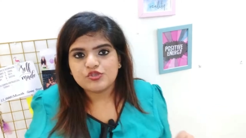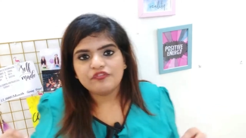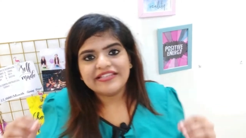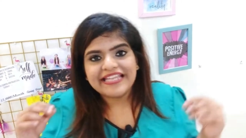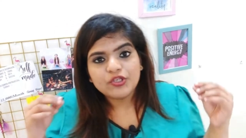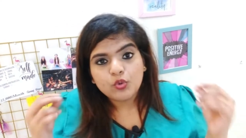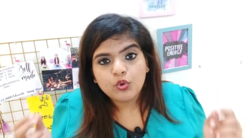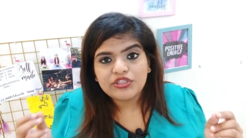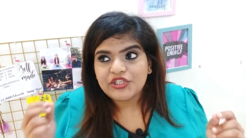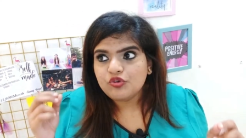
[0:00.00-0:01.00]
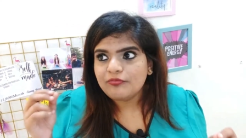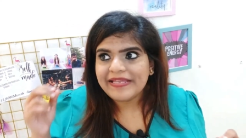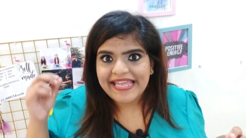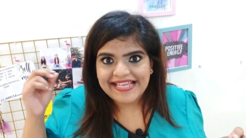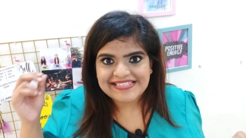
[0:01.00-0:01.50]
So, when they know that you've
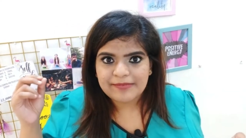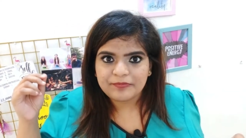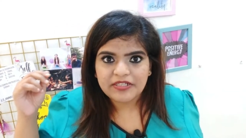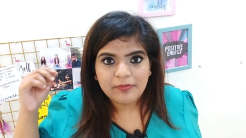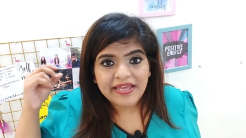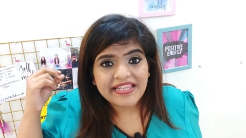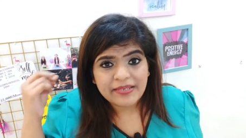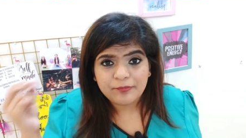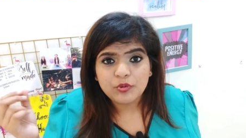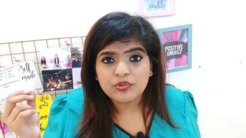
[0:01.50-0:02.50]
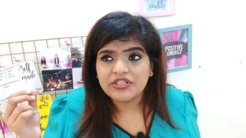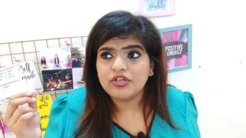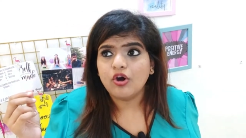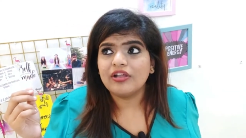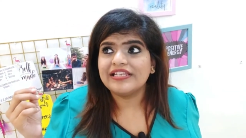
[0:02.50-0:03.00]
been accepted by a
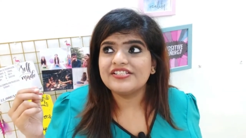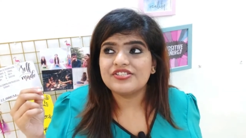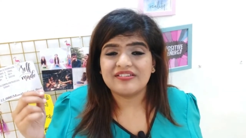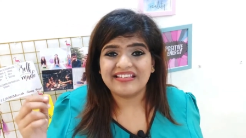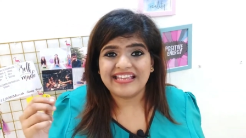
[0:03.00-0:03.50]
reputed college,